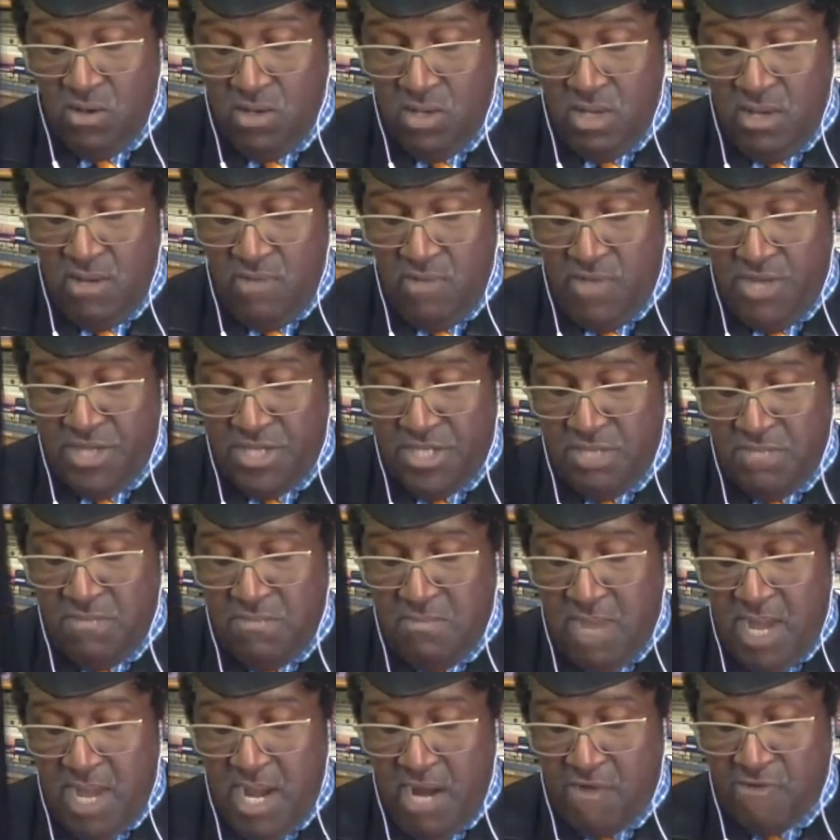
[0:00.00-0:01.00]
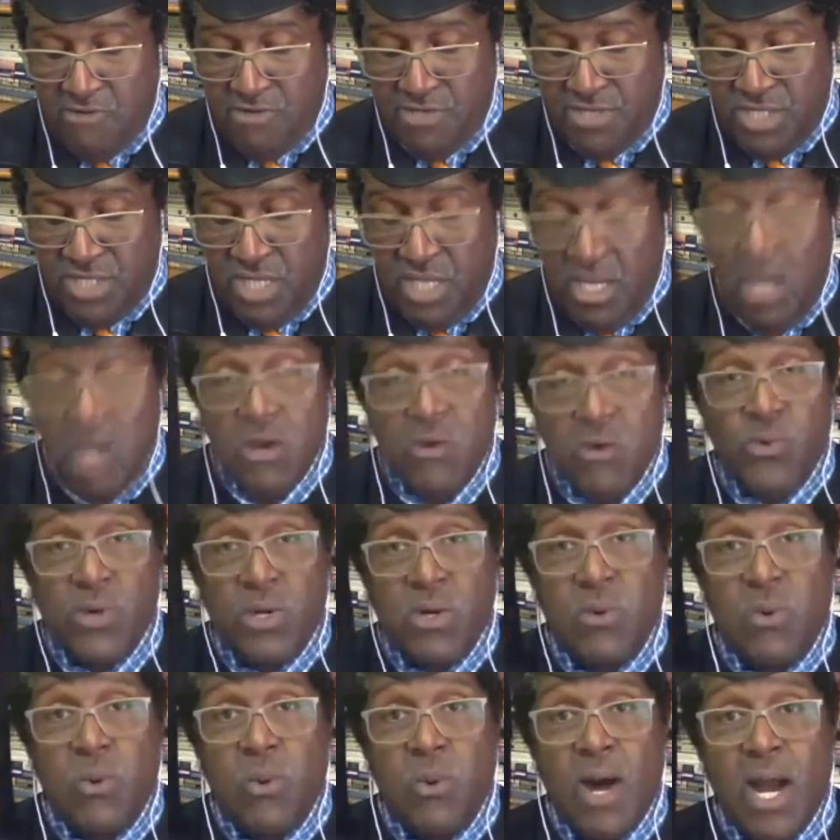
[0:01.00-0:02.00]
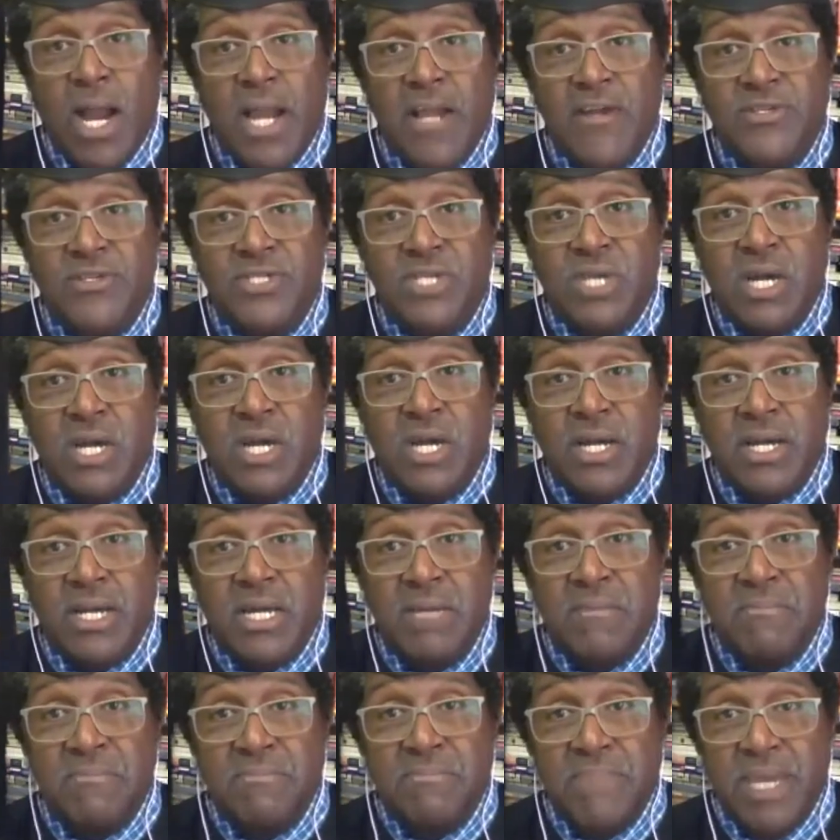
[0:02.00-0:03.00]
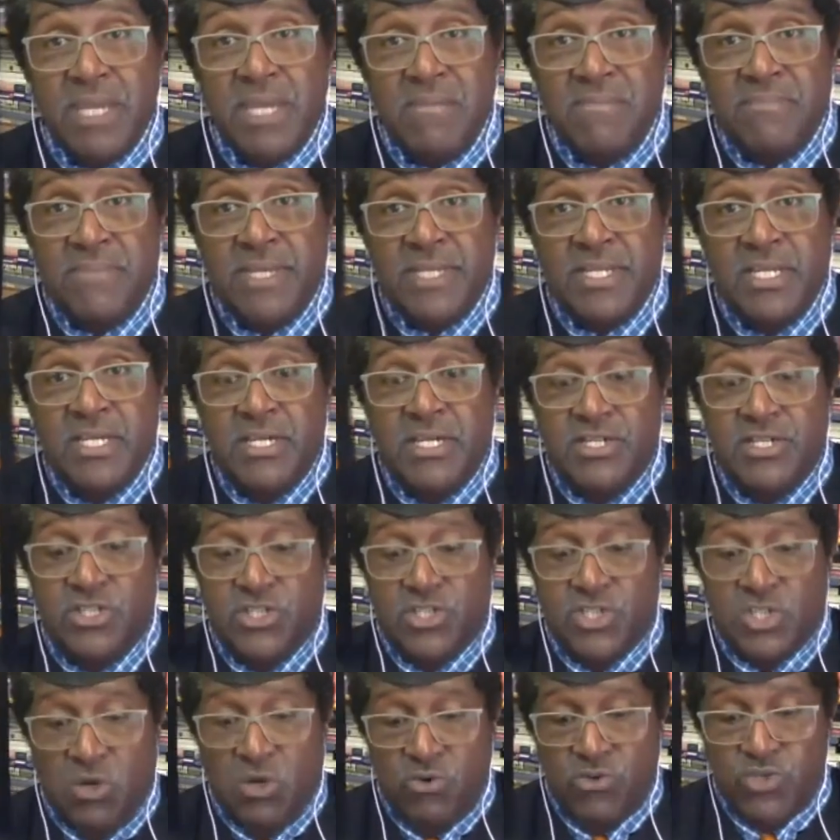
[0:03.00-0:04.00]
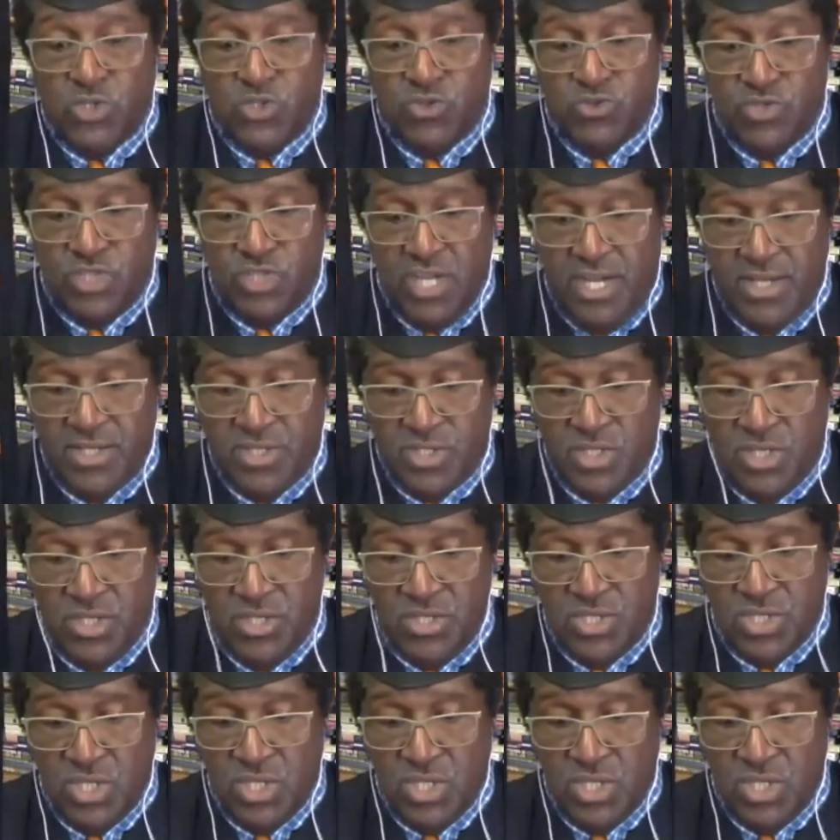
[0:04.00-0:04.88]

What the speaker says: that democracy requires a commitment to social justice